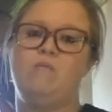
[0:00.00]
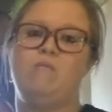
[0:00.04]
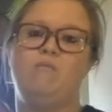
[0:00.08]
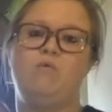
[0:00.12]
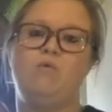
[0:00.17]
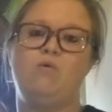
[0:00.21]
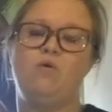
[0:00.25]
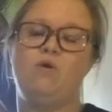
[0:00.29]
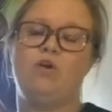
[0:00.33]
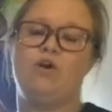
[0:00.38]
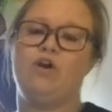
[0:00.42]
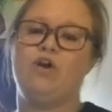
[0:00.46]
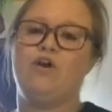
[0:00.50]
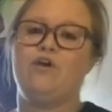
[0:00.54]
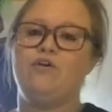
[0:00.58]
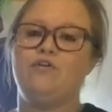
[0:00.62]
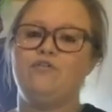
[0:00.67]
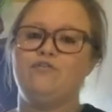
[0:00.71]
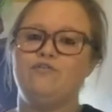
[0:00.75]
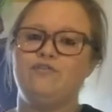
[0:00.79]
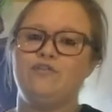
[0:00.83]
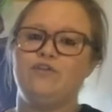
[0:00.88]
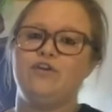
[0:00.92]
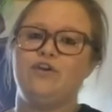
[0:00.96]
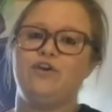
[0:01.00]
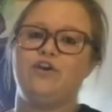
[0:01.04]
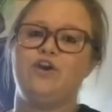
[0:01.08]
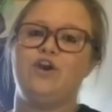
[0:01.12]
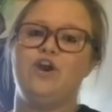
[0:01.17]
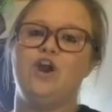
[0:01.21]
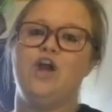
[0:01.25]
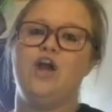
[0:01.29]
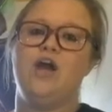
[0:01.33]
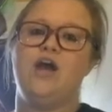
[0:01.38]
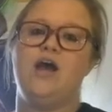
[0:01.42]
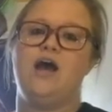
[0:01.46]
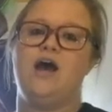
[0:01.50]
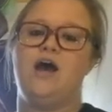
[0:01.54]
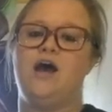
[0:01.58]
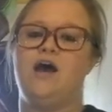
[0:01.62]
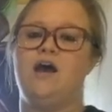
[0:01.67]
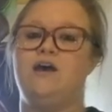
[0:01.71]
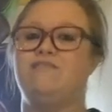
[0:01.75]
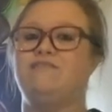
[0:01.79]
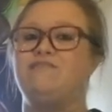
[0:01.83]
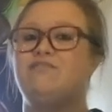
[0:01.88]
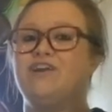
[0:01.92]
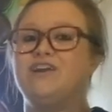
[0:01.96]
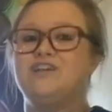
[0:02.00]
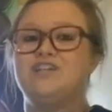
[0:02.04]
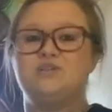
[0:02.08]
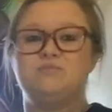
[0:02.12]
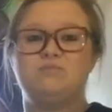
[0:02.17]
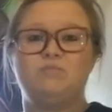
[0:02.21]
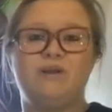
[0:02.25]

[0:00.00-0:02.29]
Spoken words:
pour over, French